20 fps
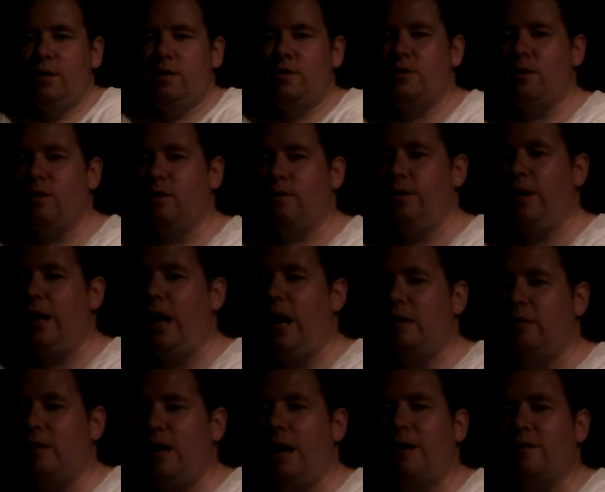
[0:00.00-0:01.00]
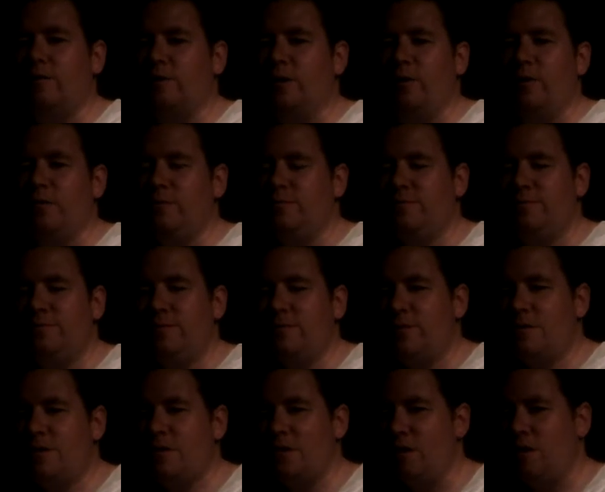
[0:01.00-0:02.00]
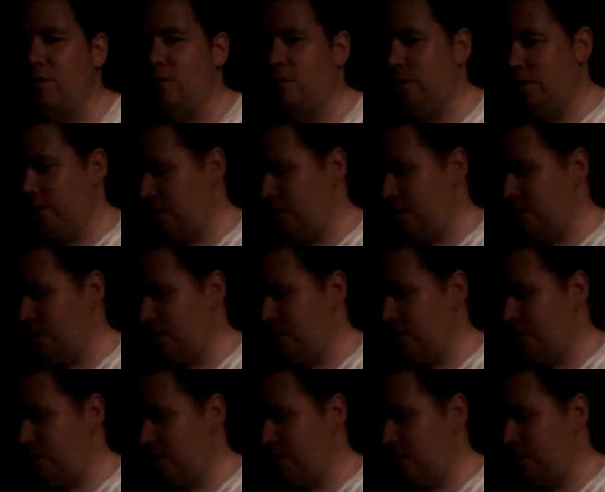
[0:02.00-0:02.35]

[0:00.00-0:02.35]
So yeah, I don't. I don't know. So.